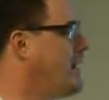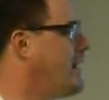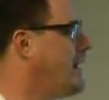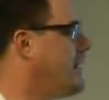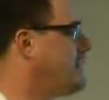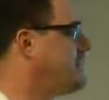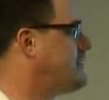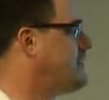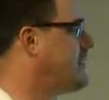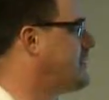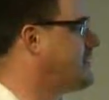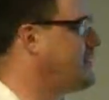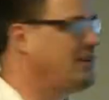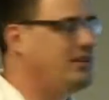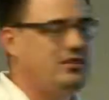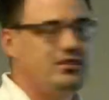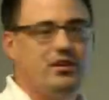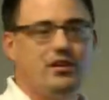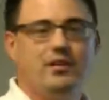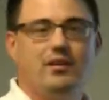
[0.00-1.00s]
is that
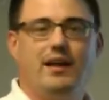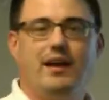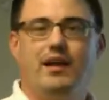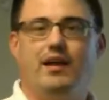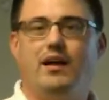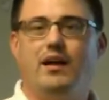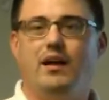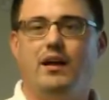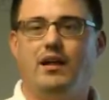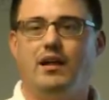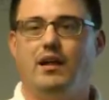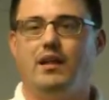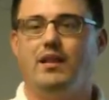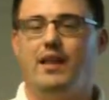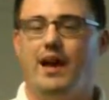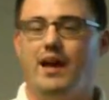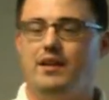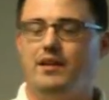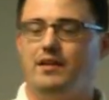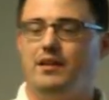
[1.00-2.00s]
things are
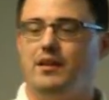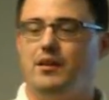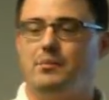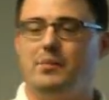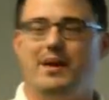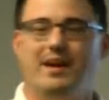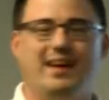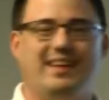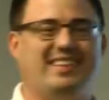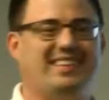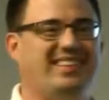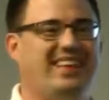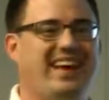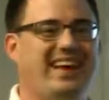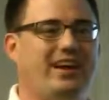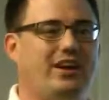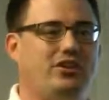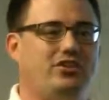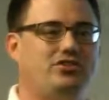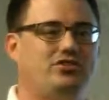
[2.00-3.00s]
aligned a little bit in
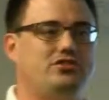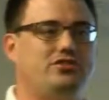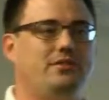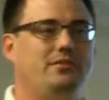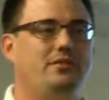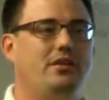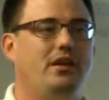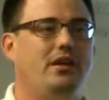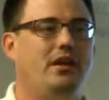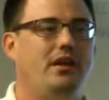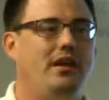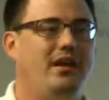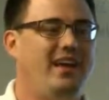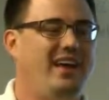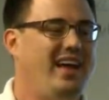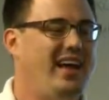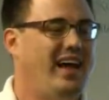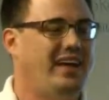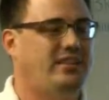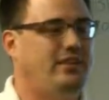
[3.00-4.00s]
layers.
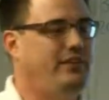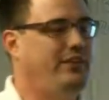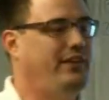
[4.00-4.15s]
At the